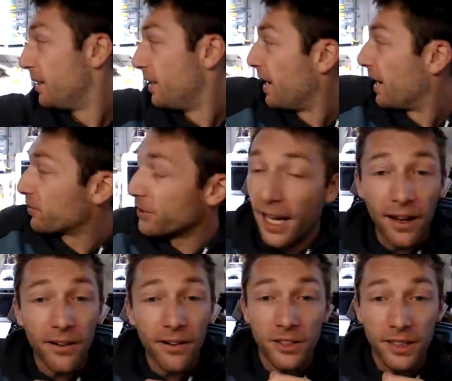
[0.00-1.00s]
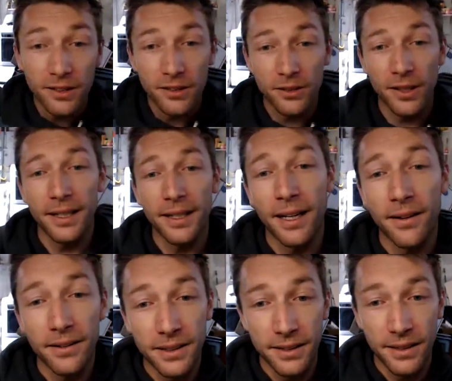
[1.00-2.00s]
Actually out of 6s right now,
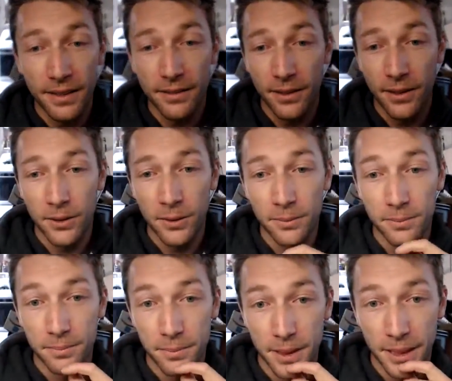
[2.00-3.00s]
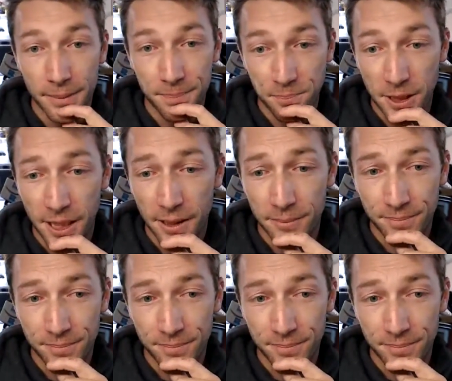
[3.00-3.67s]
at least at home, but yeah.